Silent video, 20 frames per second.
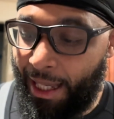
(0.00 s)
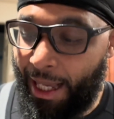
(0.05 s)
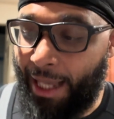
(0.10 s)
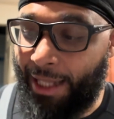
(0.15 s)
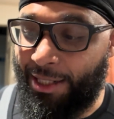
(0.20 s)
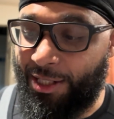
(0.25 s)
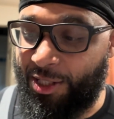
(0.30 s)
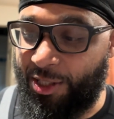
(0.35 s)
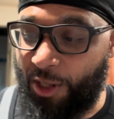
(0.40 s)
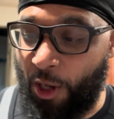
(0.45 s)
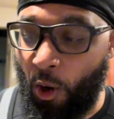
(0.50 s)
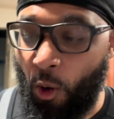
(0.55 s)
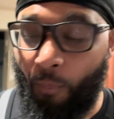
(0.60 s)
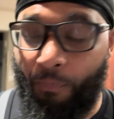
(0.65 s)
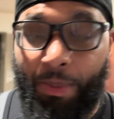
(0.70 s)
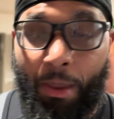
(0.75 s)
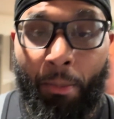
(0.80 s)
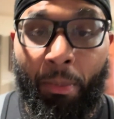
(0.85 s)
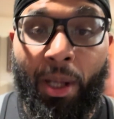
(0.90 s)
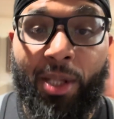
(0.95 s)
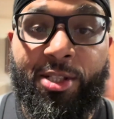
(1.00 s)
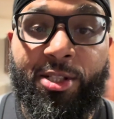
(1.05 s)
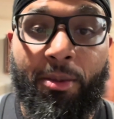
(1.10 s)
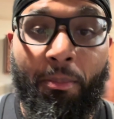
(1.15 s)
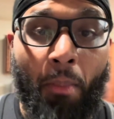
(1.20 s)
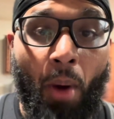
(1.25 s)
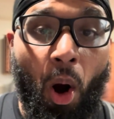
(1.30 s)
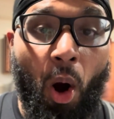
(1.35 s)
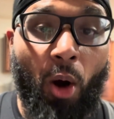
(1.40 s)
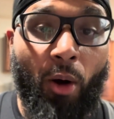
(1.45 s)
And so, but
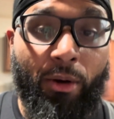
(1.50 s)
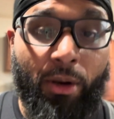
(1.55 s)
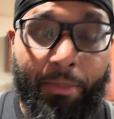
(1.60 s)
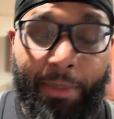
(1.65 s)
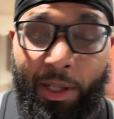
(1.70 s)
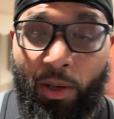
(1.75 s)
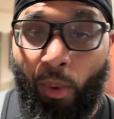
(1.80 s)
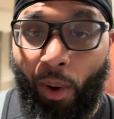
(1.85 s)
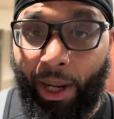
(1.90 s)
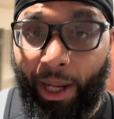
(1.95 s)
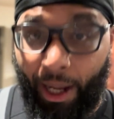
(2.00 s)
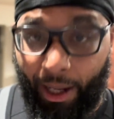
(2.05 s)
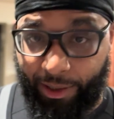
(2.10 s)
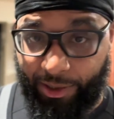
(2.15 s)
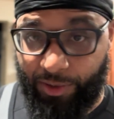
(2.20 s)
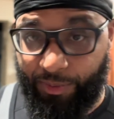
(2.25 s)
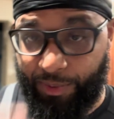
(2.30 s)
tomorrow, to be quite honest